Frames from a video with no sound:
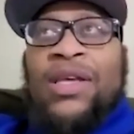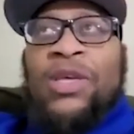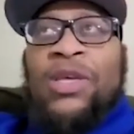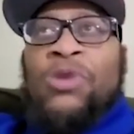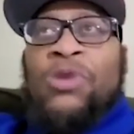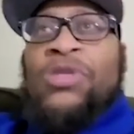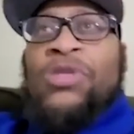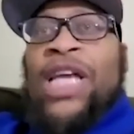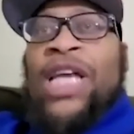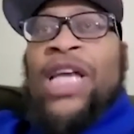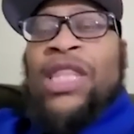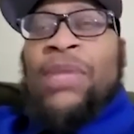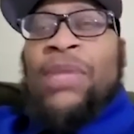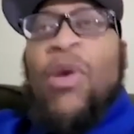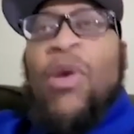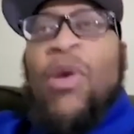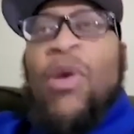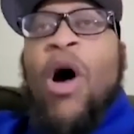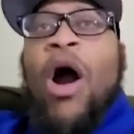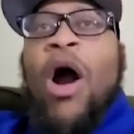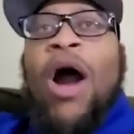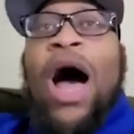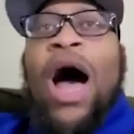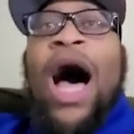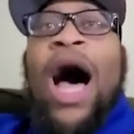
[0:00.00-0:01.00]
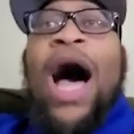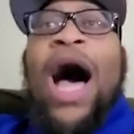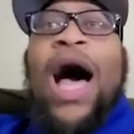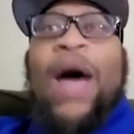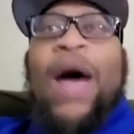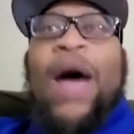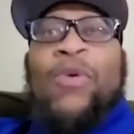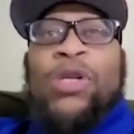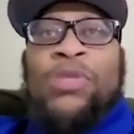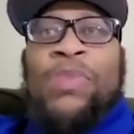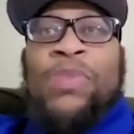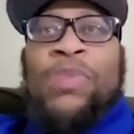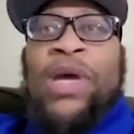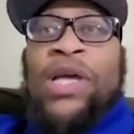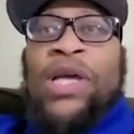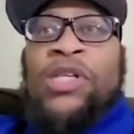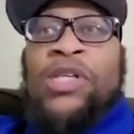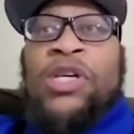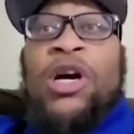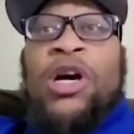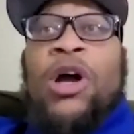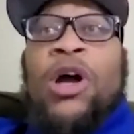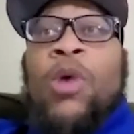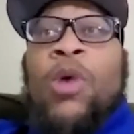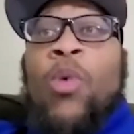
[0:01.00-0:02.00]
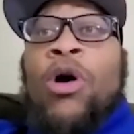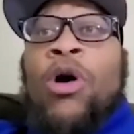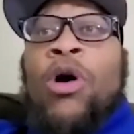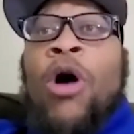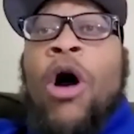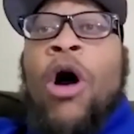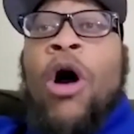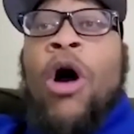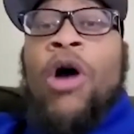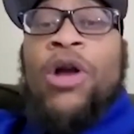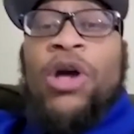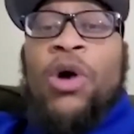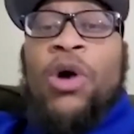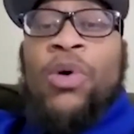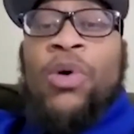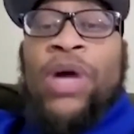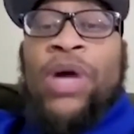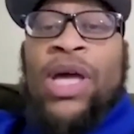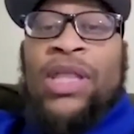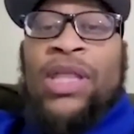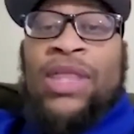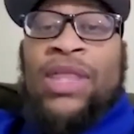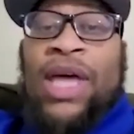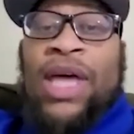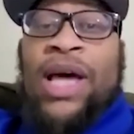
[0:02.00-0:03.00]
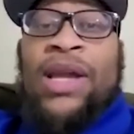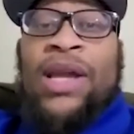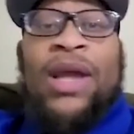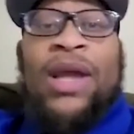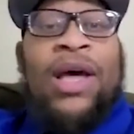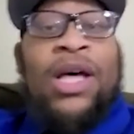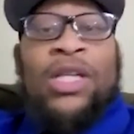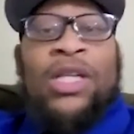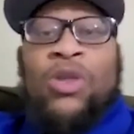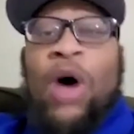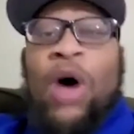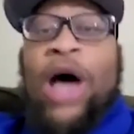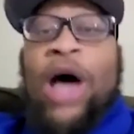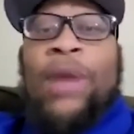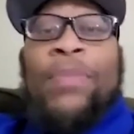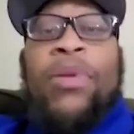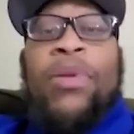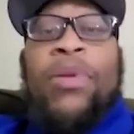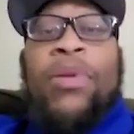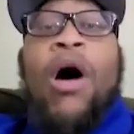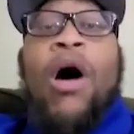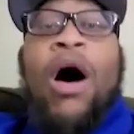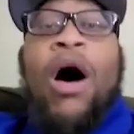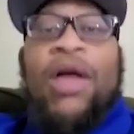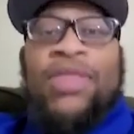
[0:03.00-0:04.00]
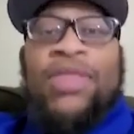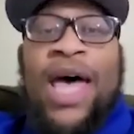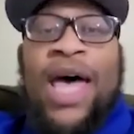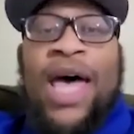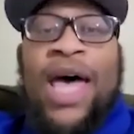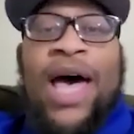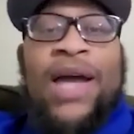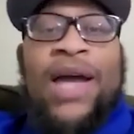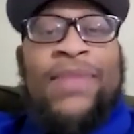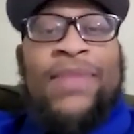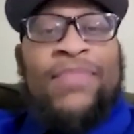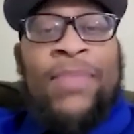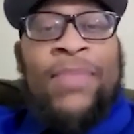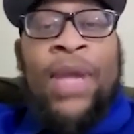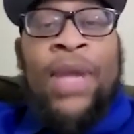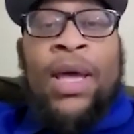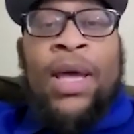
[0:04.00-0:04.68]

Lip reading: you set the bar high, which means you're going to work hard to go get that. So I applaud that.